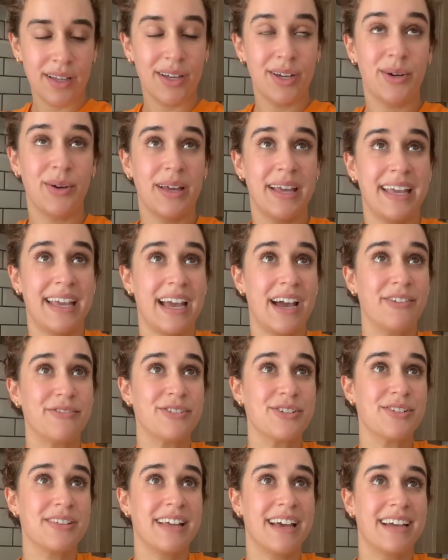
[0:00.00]
Okay,
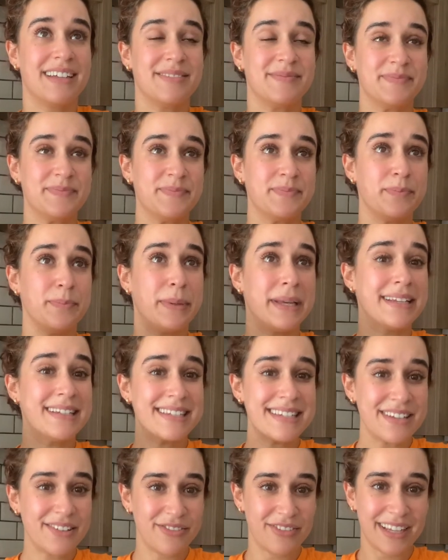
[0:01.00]
after that big
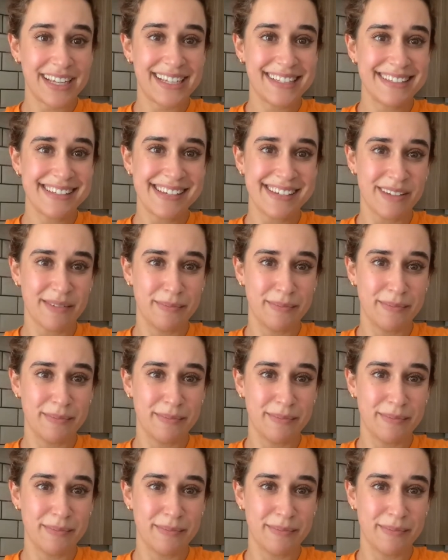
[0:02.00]
defeat,